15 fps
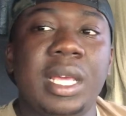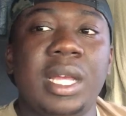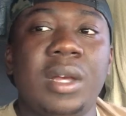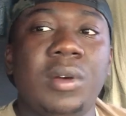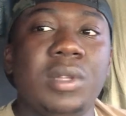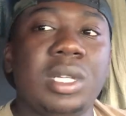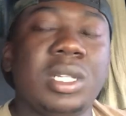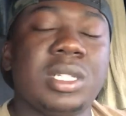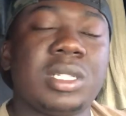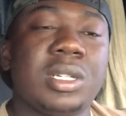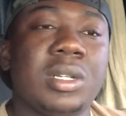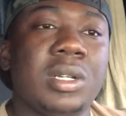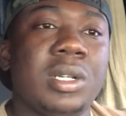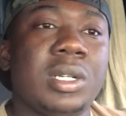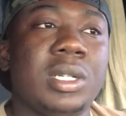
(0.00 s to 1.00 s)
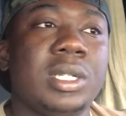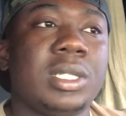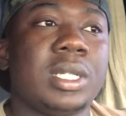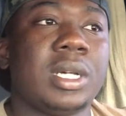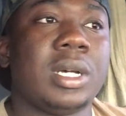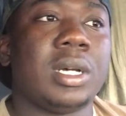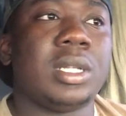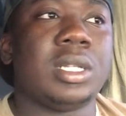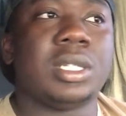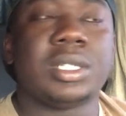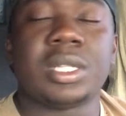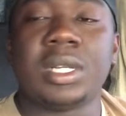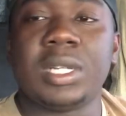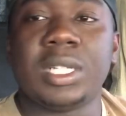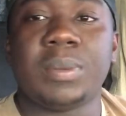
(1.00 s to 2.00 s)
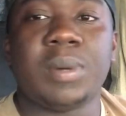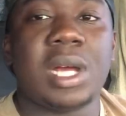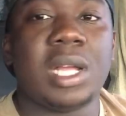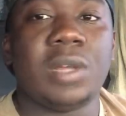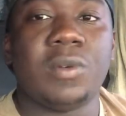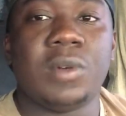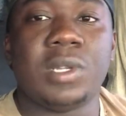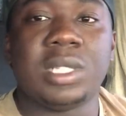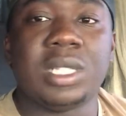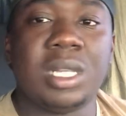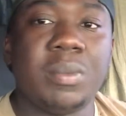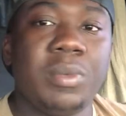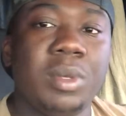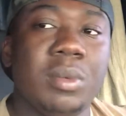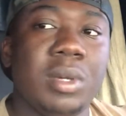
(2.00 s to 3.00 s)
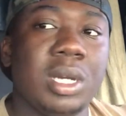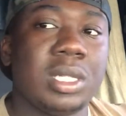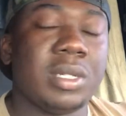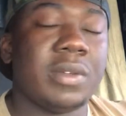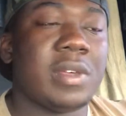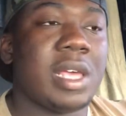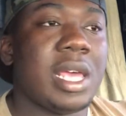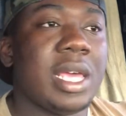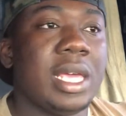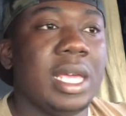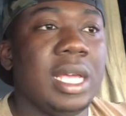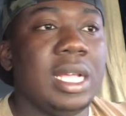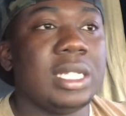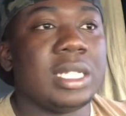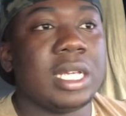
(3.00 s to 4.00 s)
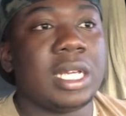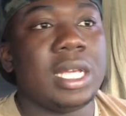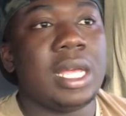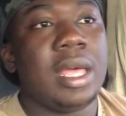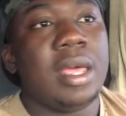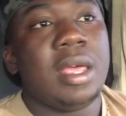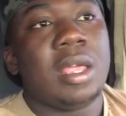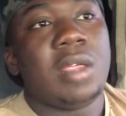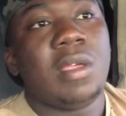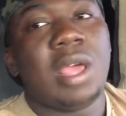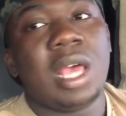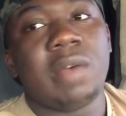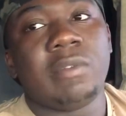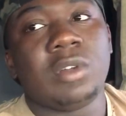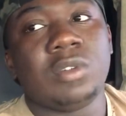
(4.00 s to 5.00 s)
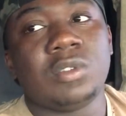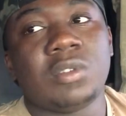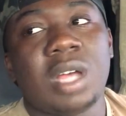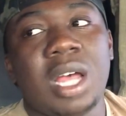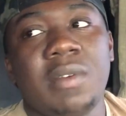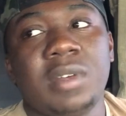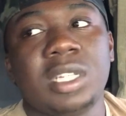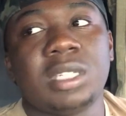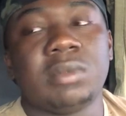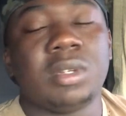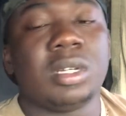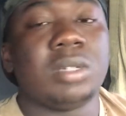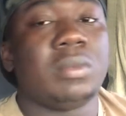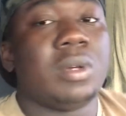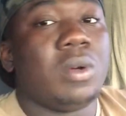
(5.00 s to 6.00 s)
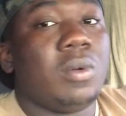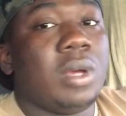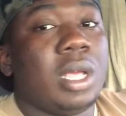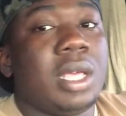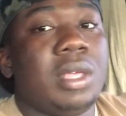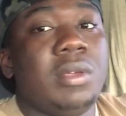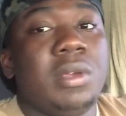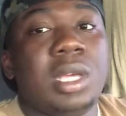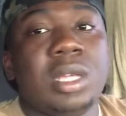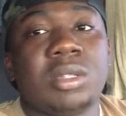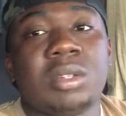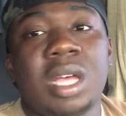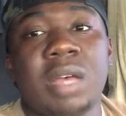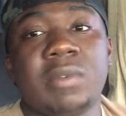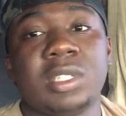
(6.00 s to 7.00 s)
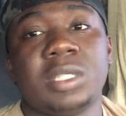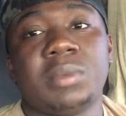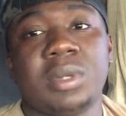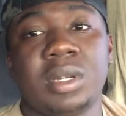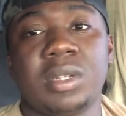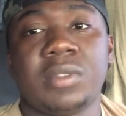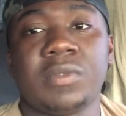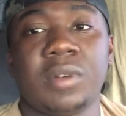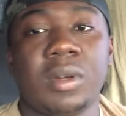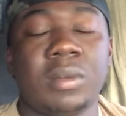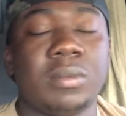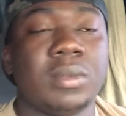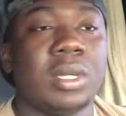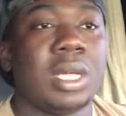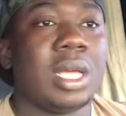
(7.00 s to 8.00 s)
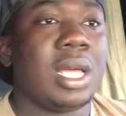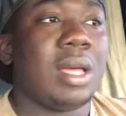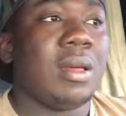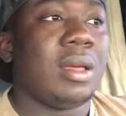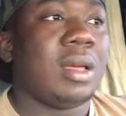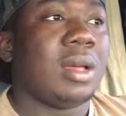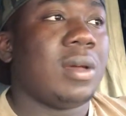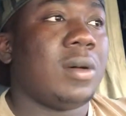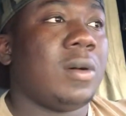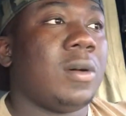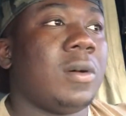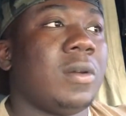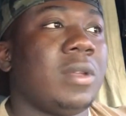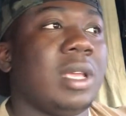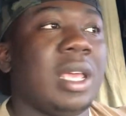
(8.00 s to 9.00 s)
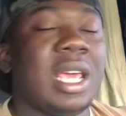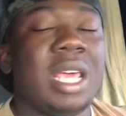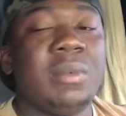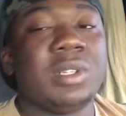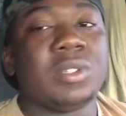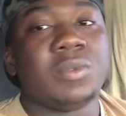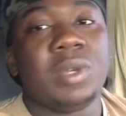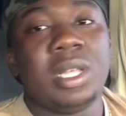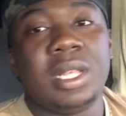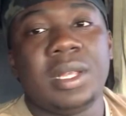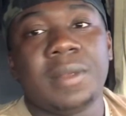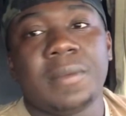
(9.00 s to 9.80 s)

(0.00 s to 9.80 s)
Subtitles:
on the insurance. The insurance probably won't accept you because of your age, and you have no driving experience. But where can you get driving experience from? The game is really